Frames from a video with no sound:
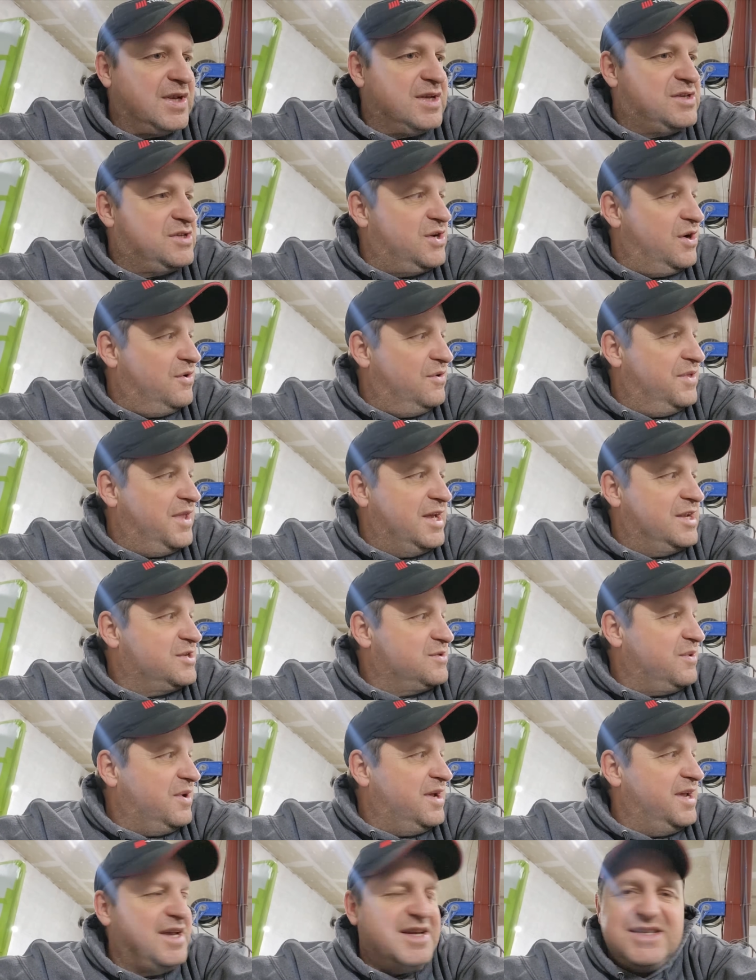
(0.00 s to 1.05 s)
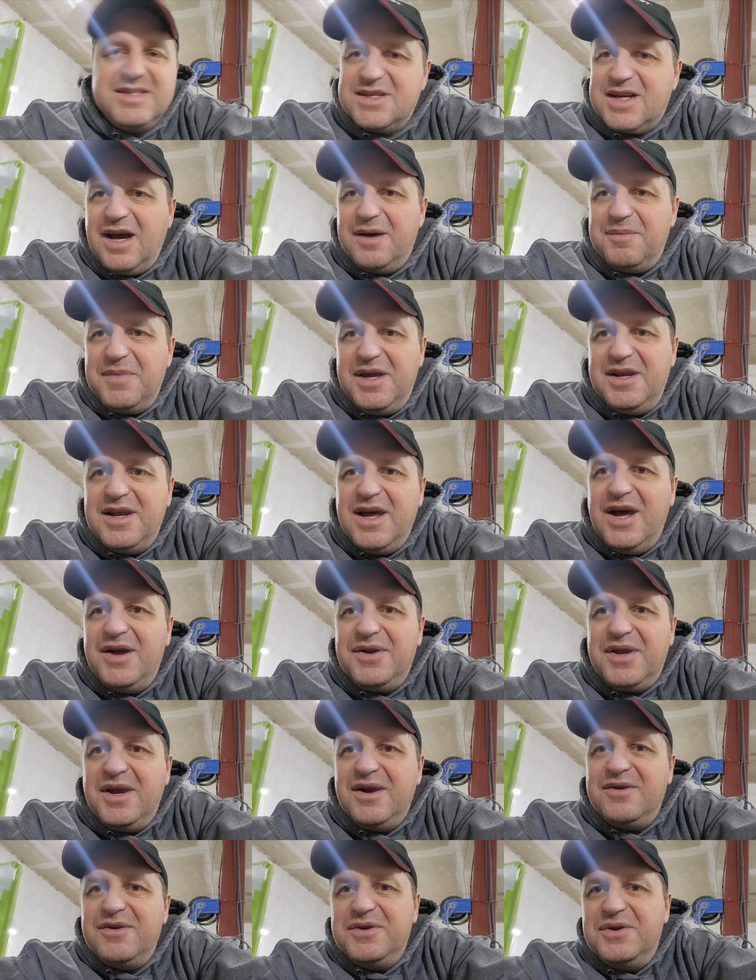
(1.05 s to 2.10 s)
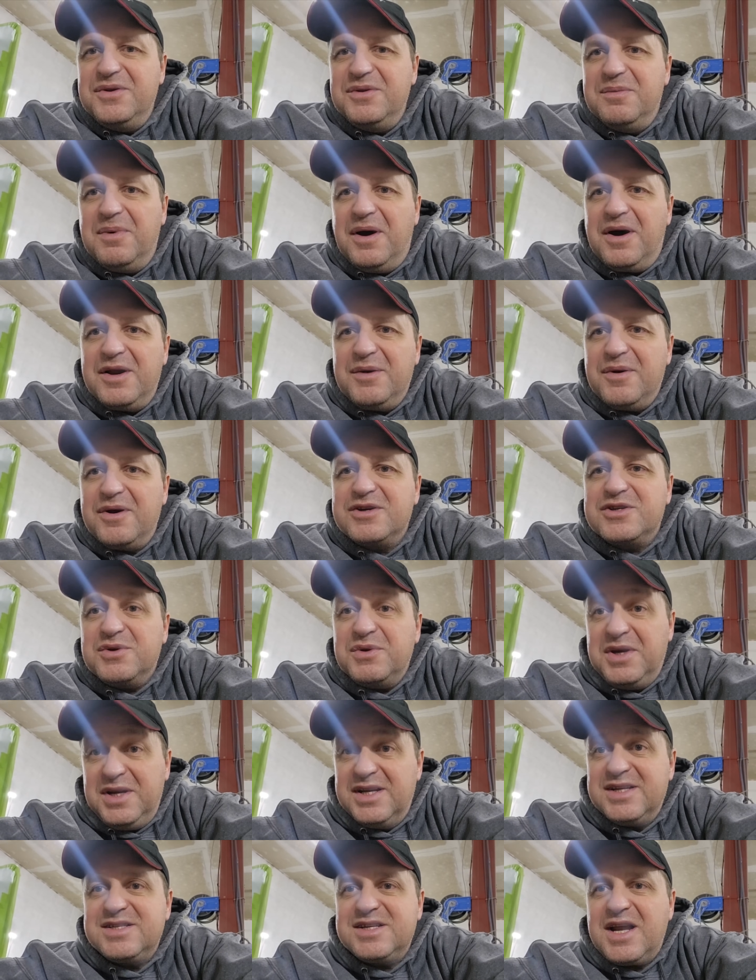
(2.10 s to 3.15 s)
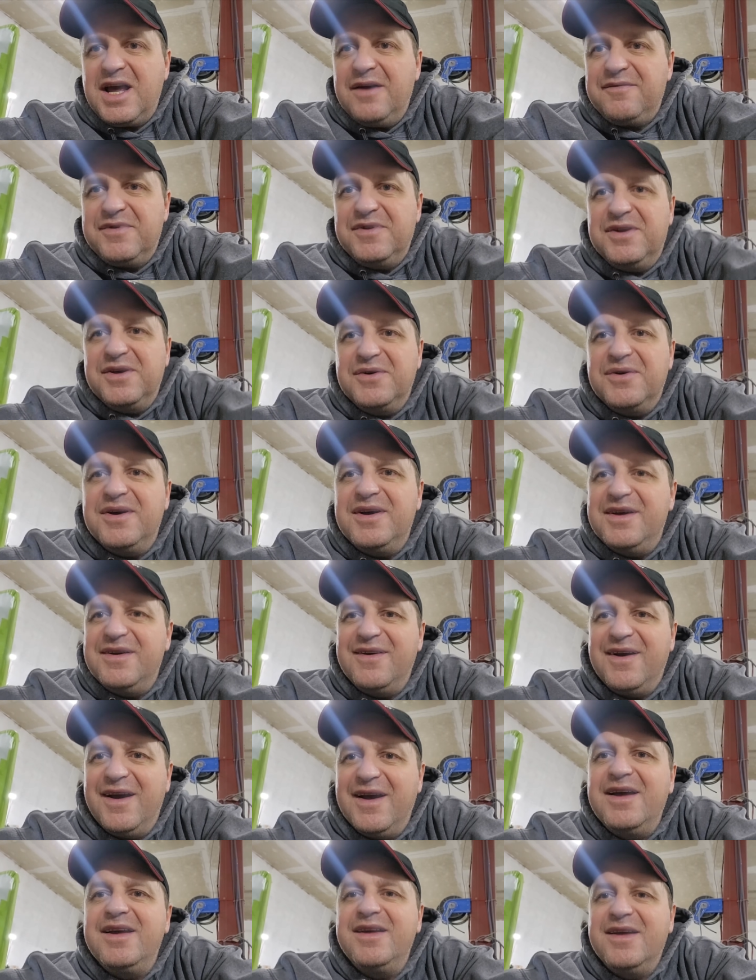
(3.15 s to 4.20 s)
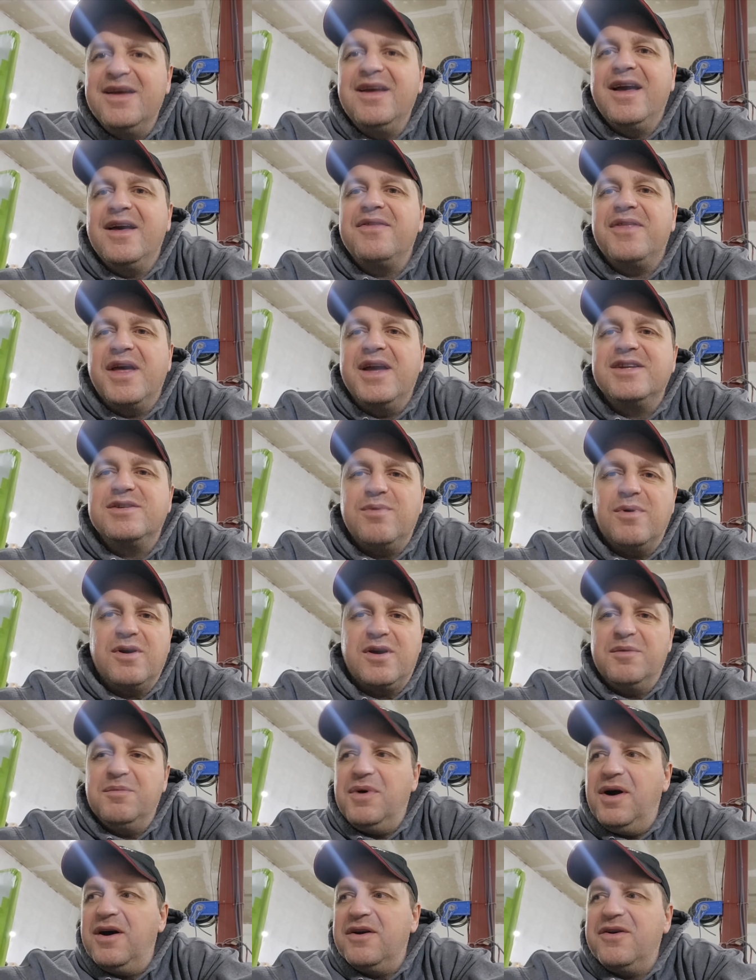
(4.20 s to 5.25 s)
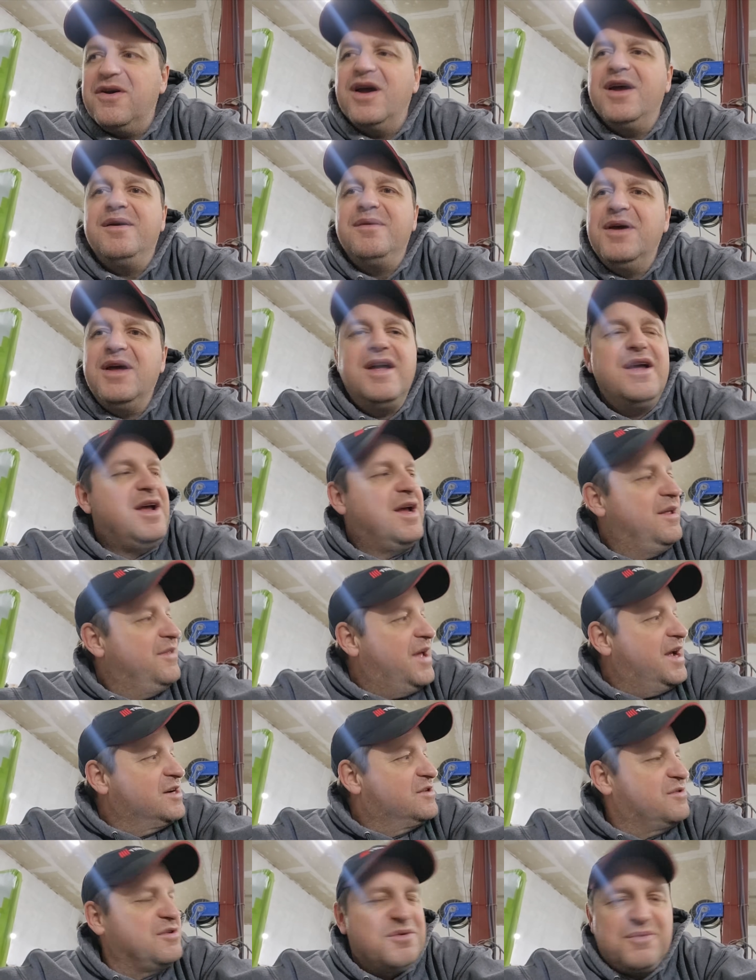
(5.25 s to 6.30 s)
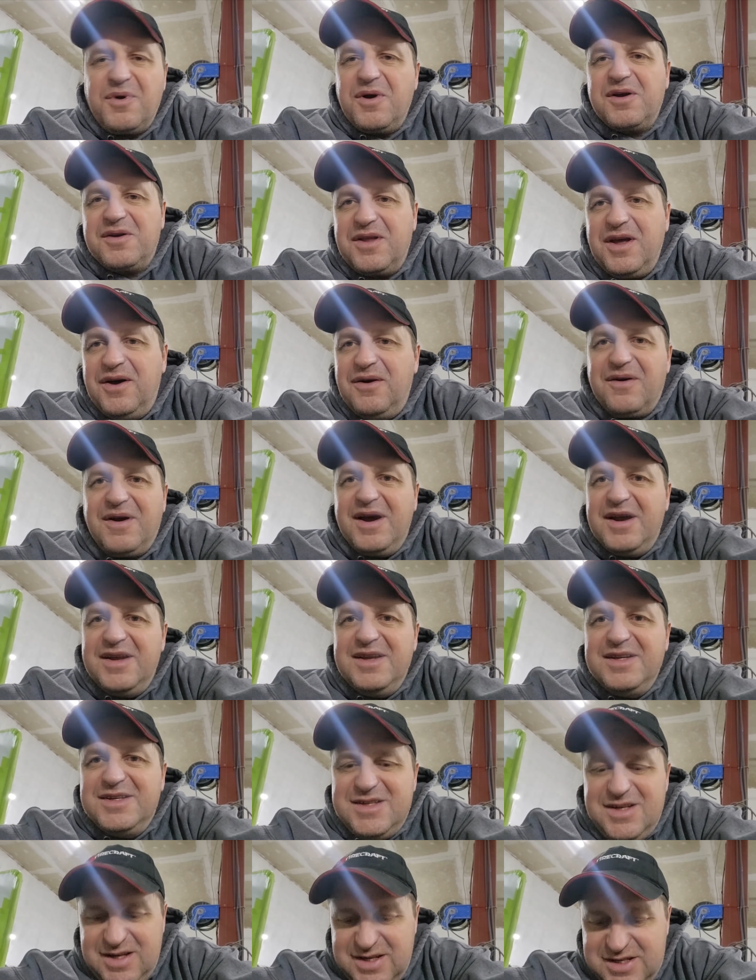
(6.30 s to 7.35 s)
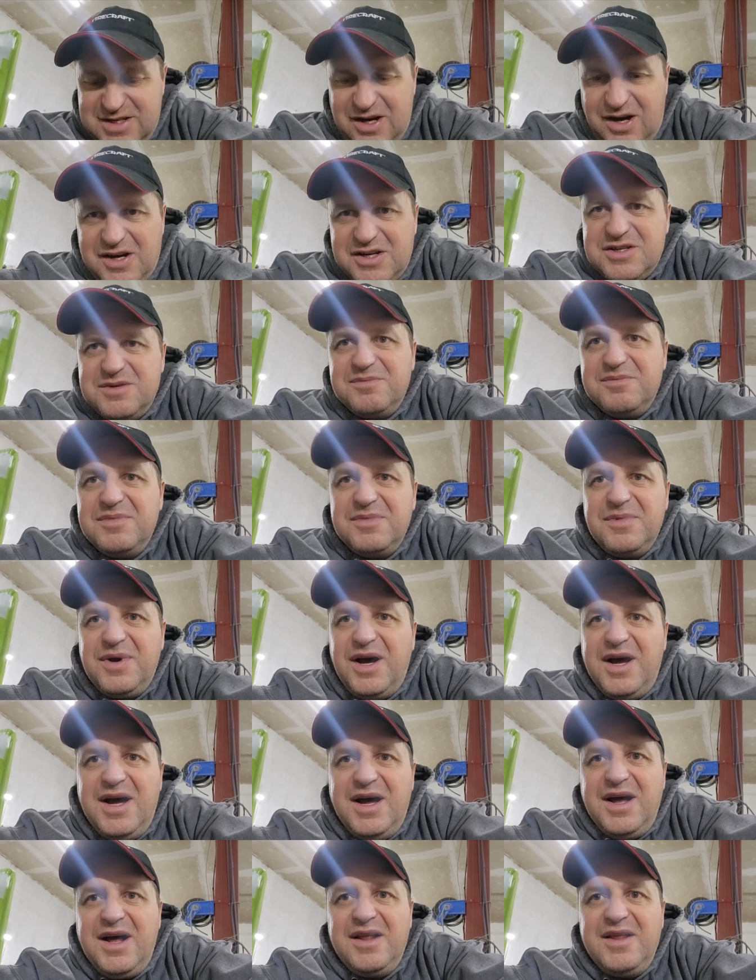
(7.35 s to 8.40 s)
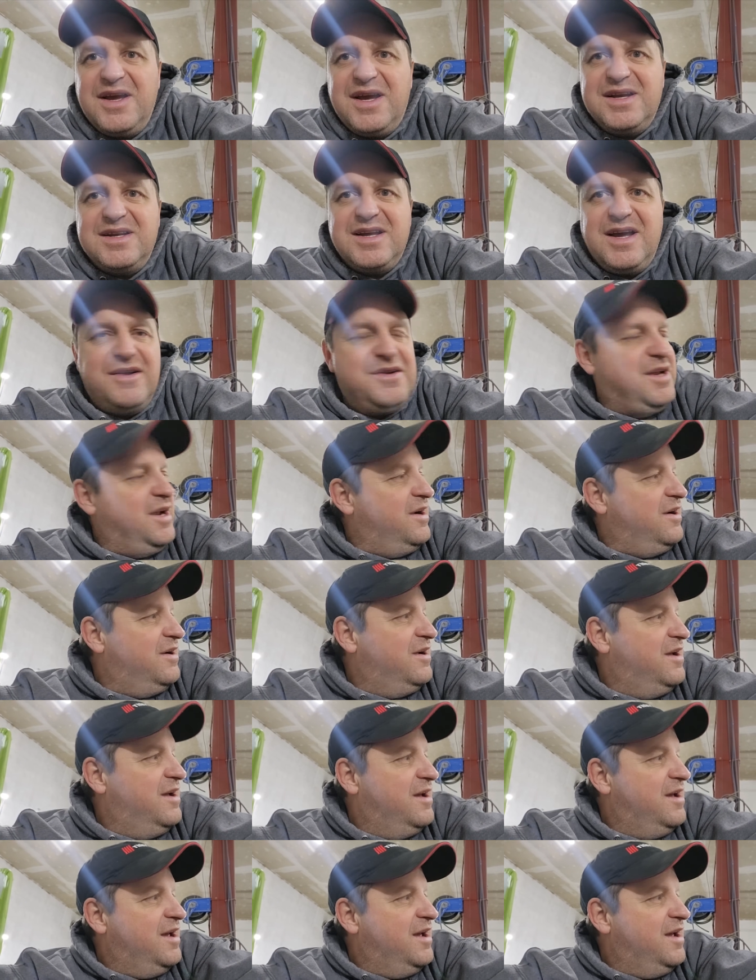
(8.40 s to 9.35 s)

So that's why he's got me down here to do the body work, so he doesn't have to do it, right? Yeah, thanks, work compadre. Thanks for the work, though, right? It's awesome. I like it down here.